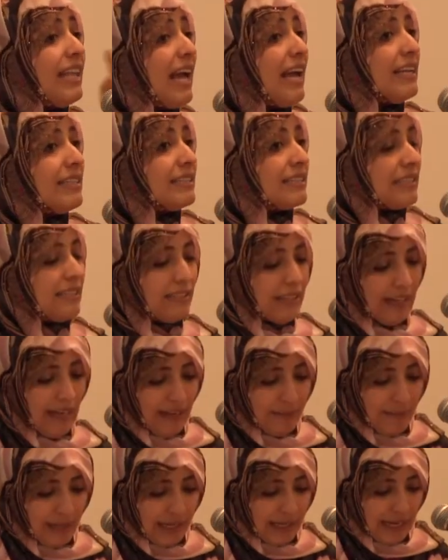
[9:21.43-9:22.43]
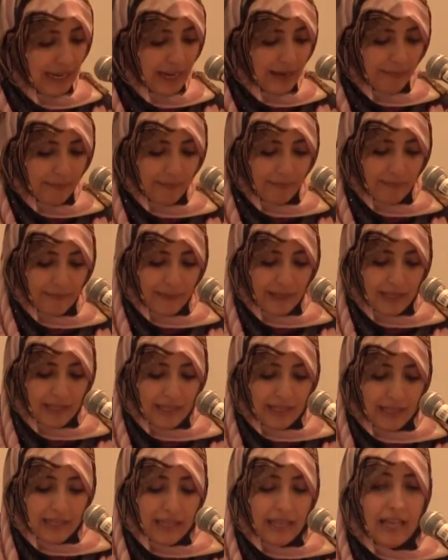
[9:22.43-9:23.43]
and at the same time perform
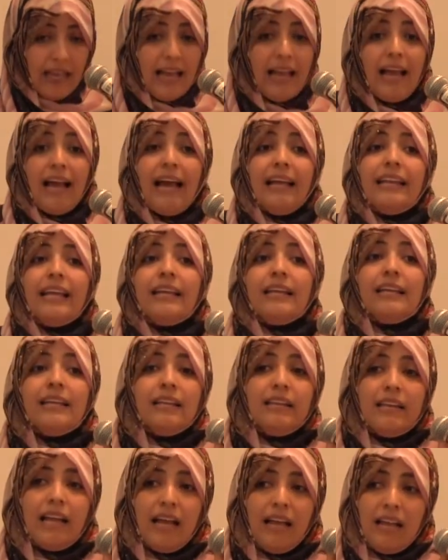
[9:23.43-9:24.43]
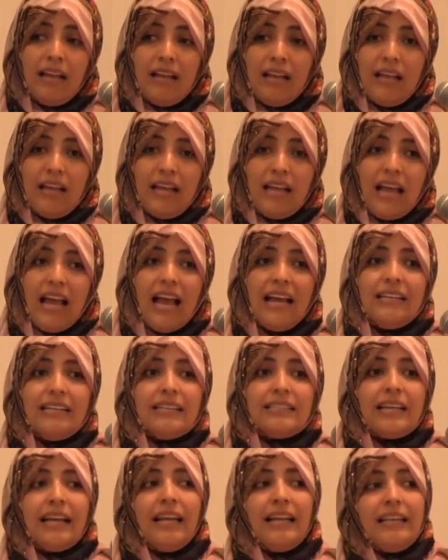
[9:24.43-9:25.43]
all the work that has to
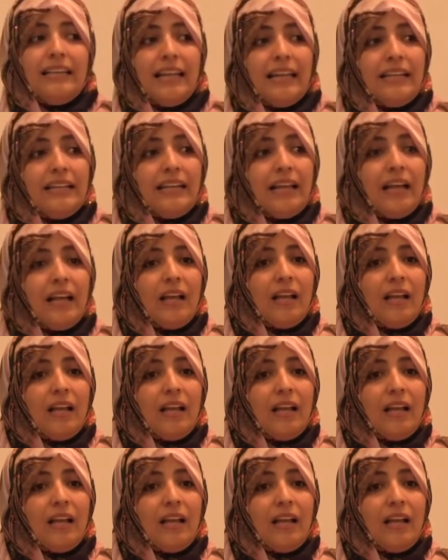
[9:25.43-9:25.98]
be done by them.